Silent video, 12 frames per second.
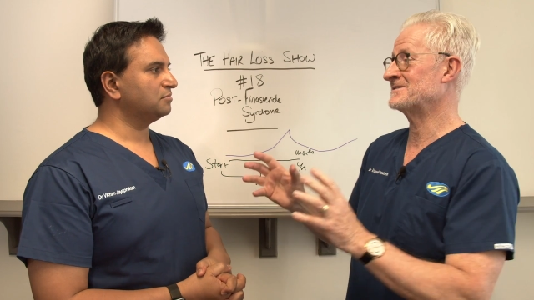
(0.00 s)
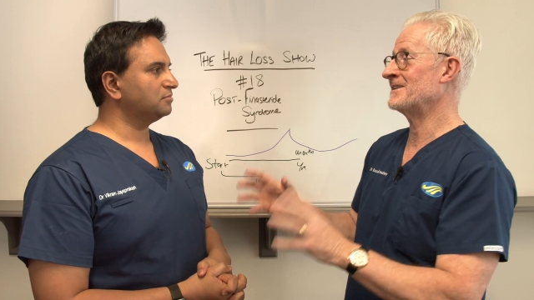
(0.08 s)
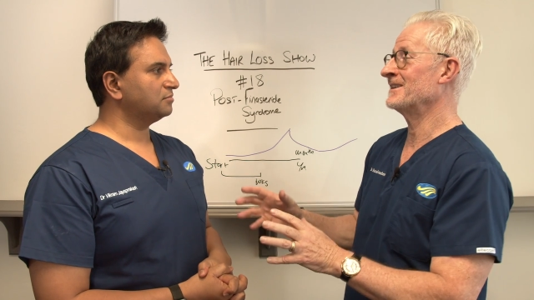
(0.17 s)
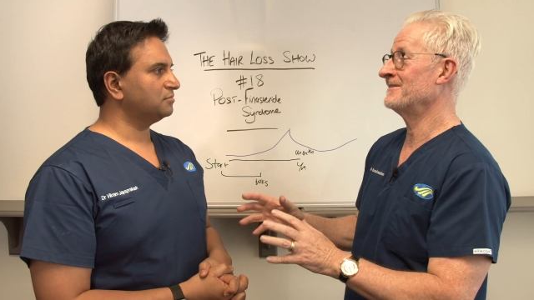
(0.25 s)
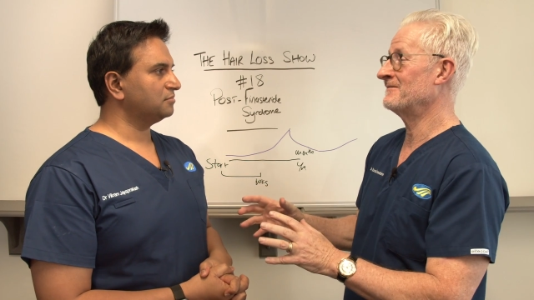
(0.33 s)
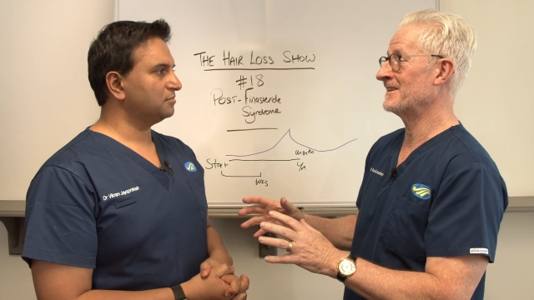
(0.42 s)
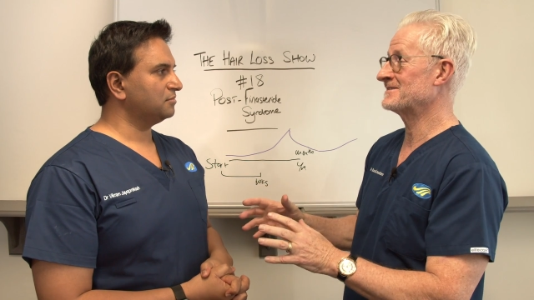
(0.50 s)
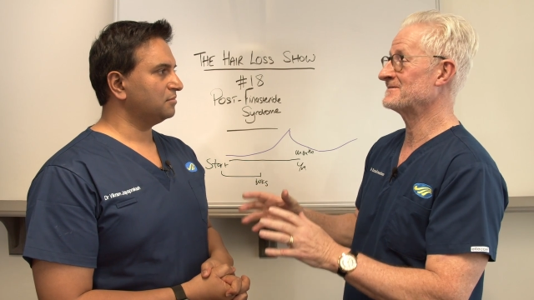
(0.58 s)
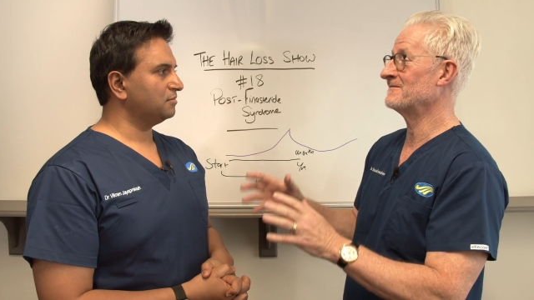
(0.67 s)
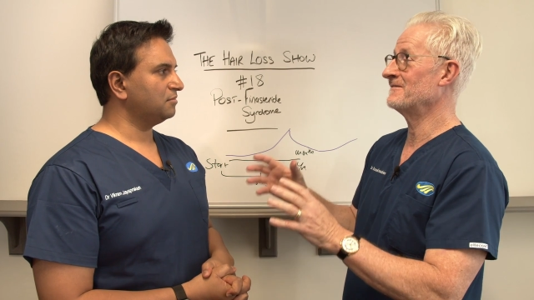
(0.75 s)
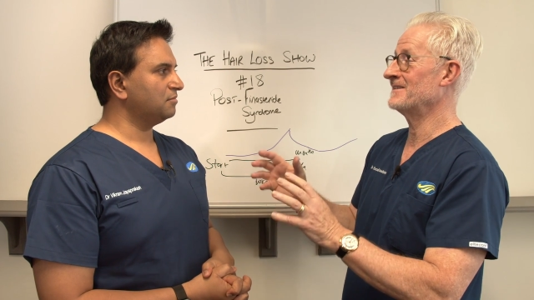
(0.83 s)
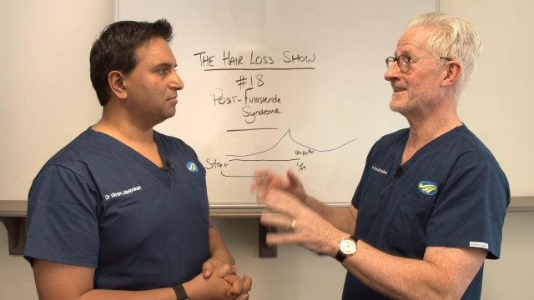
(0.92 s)
Speaker 1: side effects of
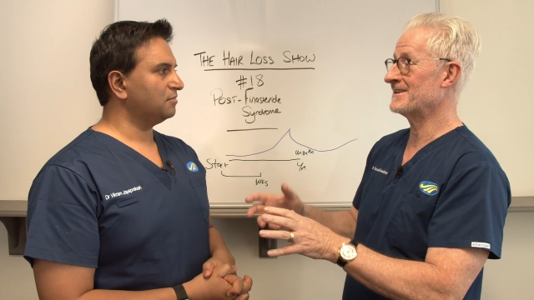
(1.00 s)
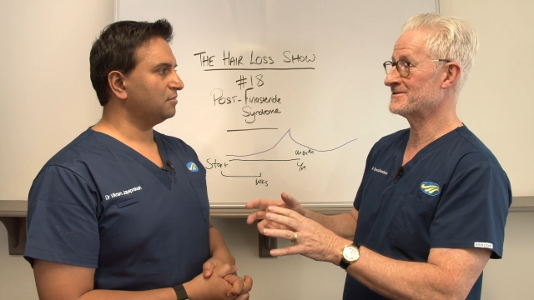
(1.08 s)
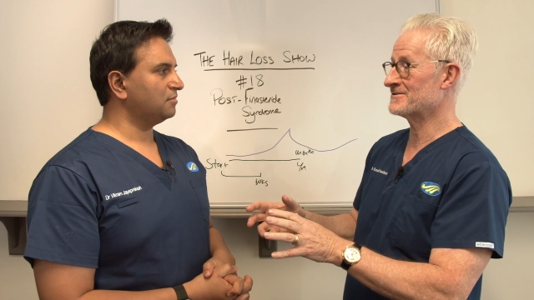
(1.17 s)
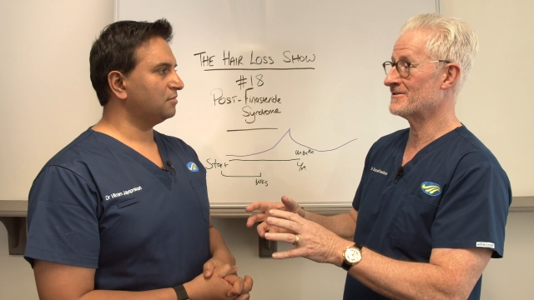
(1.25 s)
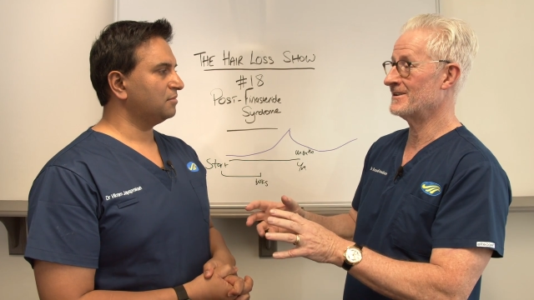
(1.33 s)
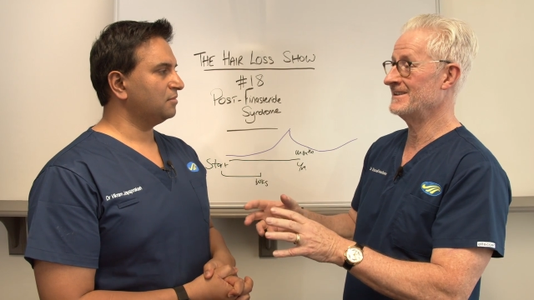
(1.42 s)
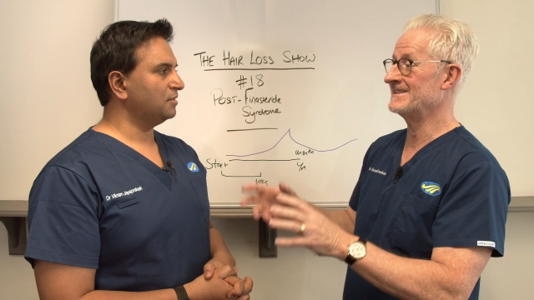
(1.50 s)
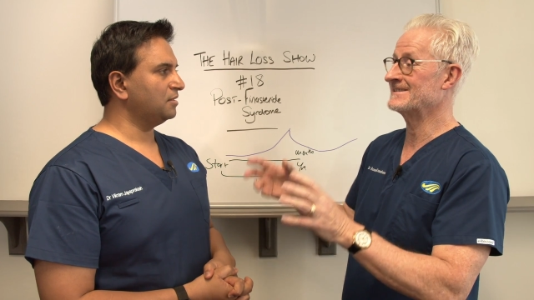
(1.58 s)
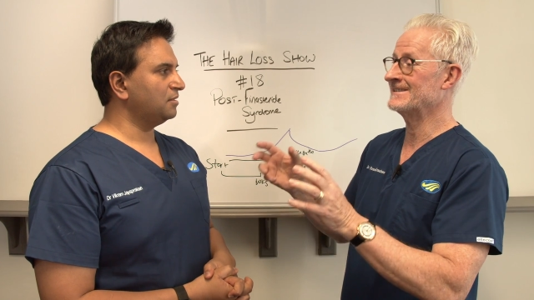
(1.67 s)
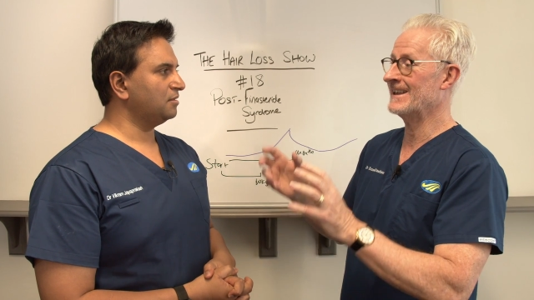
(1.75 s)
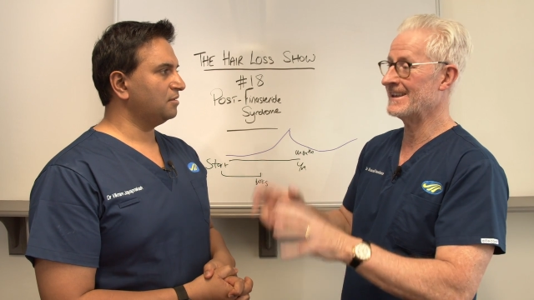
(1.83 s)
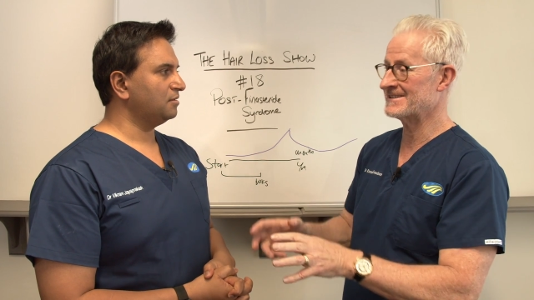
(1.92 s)
finasteride is
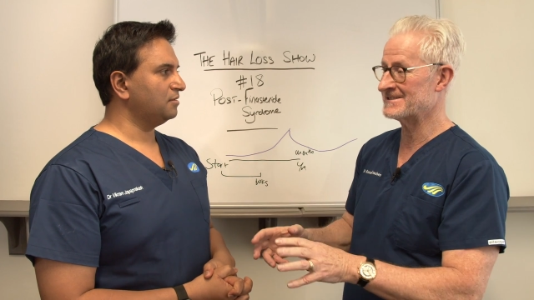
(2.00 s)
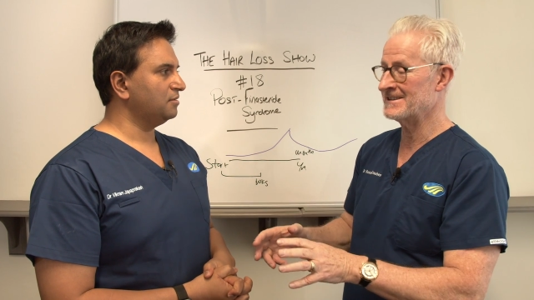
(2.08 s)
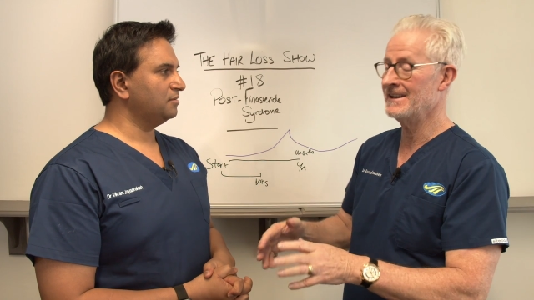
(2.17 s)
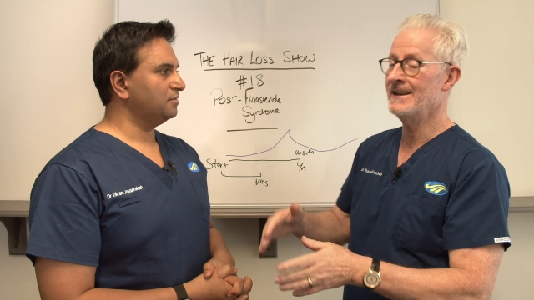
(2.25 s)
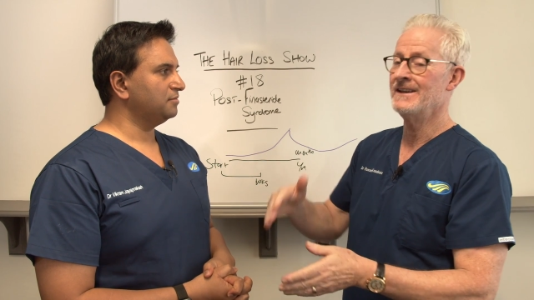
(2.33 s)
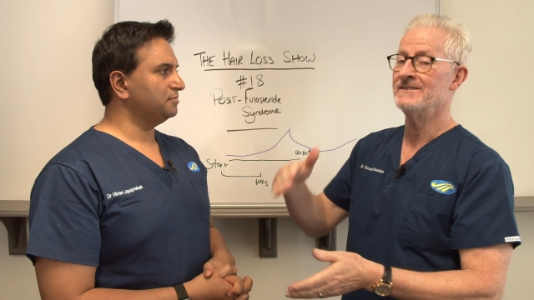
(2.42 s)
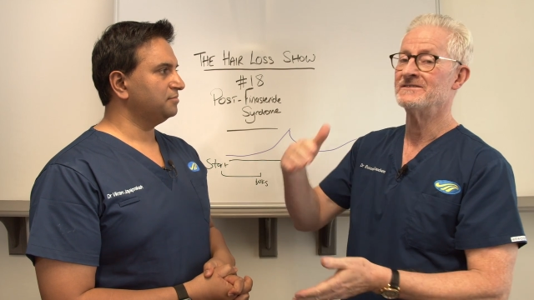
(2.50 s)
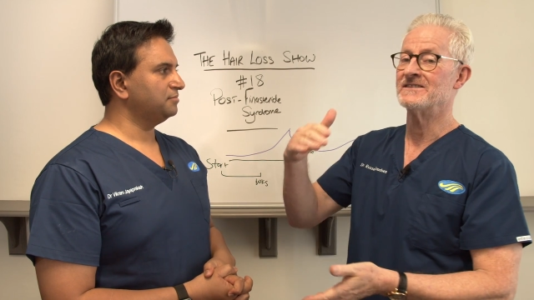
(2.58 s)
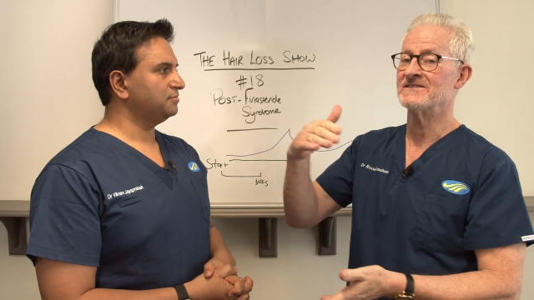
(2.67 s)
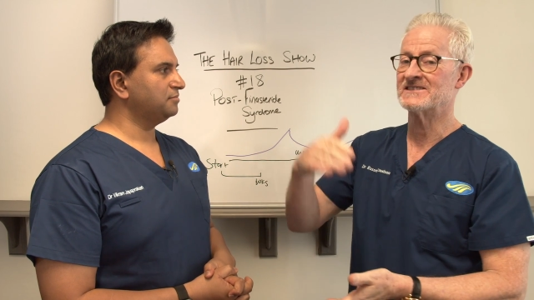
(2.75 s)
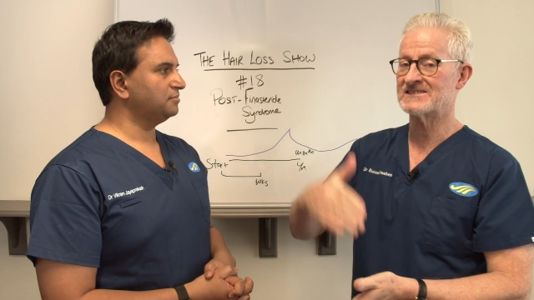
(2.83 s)
less than the